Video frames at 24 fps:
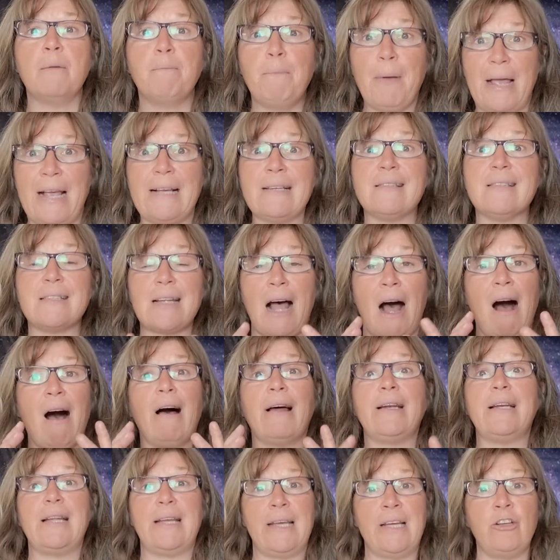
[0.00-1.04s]
based
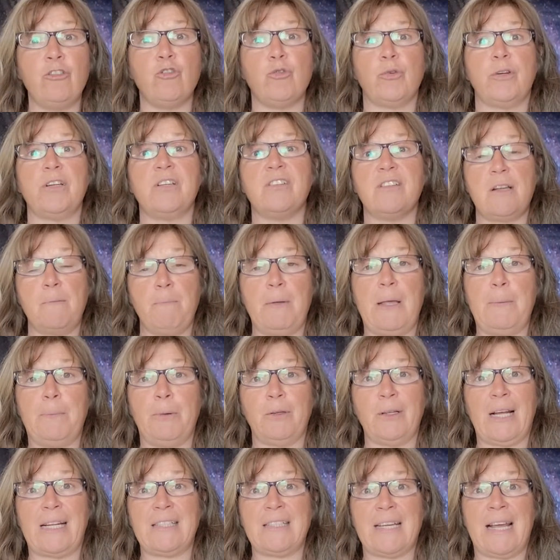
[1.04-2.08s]
on interest, and
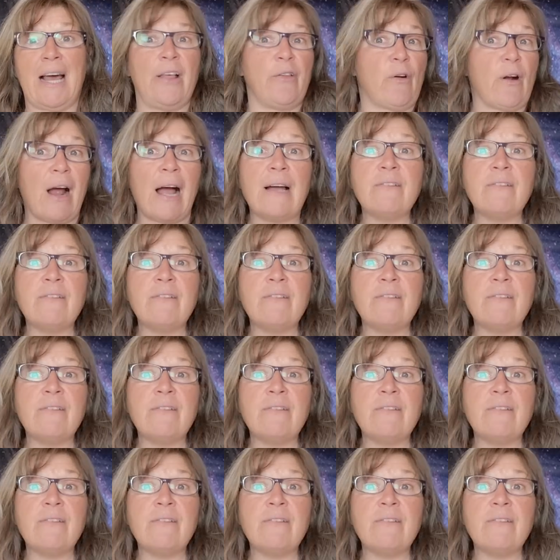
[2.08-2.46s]
people get together.